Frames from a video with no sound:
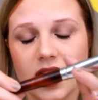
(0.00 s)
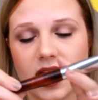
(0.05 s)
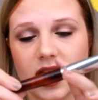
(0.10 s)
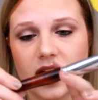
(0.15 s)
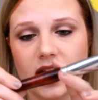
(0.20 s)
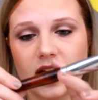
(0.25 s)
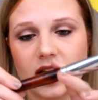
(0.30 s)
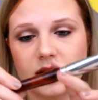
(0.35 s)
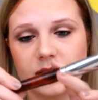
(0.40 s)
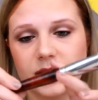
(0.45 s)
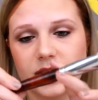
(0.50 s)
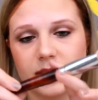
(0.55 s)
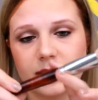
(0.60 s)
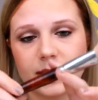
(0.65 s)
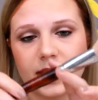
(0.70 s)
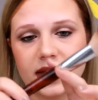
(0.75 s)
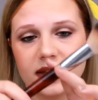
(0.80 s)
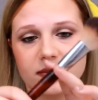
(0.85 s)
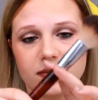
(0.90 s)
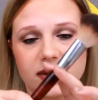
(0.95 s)
Um, it
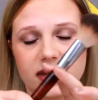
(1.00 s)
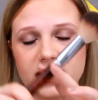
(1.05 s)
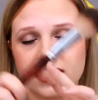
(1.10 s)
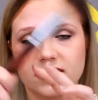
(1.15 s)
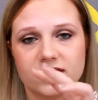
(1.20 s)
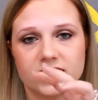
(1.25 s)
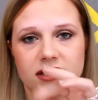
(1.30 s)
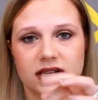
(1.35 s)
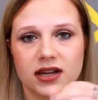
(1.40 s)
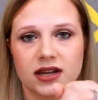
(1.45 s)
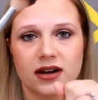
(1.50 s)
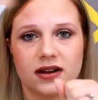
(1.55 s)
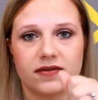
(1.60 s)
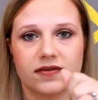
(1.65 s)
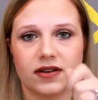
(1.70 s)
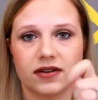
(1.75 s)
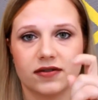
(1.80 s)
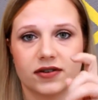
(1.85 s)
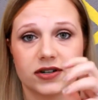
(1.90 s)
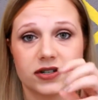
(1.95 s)
might be even in a
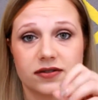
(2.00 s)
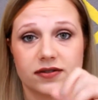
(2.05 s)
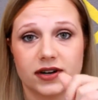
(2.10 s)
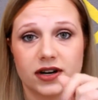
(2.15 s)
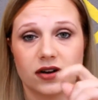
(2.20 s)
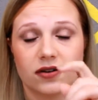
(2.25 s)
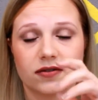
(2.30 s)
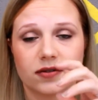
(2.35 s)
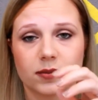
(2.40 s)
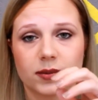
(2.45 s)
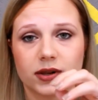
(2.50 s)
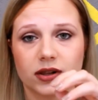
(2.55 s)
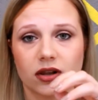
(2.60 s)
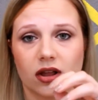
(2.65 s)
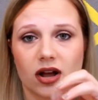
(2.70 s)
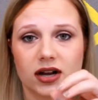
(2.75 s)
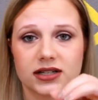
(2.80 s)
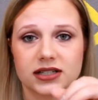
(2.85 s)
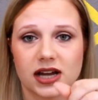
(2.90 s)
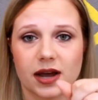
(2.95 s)
favorites video from a
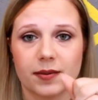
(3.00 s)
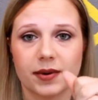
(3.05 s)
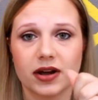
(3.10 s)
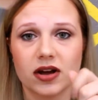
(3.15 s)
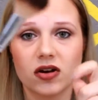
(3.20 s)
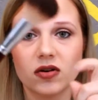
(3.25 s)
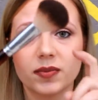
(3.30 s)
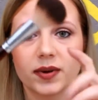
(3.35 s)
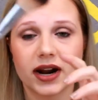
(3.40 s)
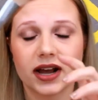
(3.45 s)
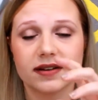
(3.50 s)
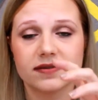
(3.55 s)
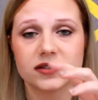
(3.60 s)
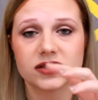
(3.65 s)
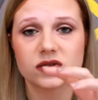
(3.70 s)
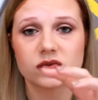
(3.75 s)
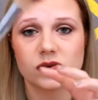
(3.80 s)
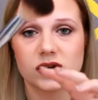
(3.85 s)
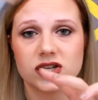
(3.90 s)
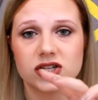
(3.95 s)
long time ago, but I have
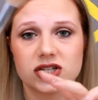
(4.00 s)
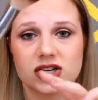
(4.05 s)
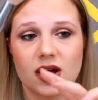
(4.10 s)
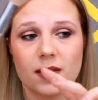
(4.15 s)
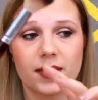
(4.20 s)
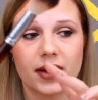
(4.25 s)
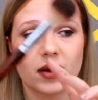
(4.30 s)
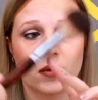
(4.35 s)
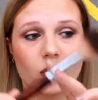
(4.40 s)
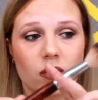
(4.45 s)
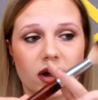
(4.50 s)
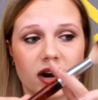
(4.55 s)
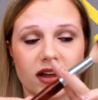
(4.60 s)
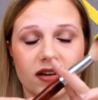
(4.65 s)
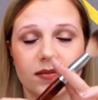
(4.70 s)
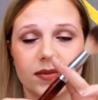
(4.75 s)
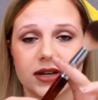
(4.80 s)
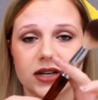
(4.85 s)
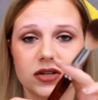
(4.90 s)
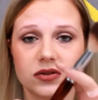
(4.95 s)
switched up what
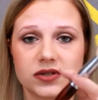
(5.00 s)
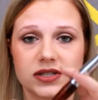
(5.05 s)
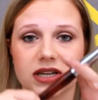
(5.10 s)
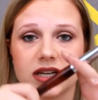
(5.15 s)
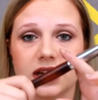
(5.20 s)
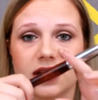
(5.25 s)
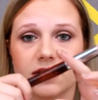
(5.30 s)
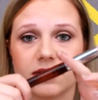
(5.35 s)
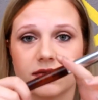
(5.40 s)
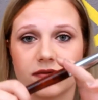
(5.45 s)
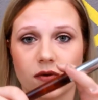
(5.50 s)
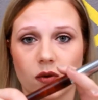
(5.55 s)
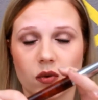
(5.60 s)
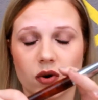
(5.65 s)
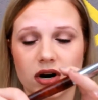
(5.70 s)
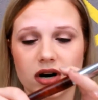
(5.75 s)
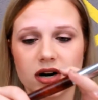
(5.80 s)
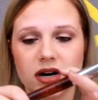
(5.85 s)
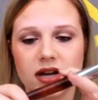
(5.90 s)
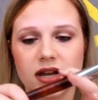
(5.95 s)
I've been using it
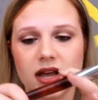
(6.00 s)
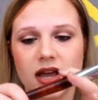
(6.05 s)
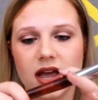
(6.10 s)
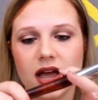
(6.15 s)
for.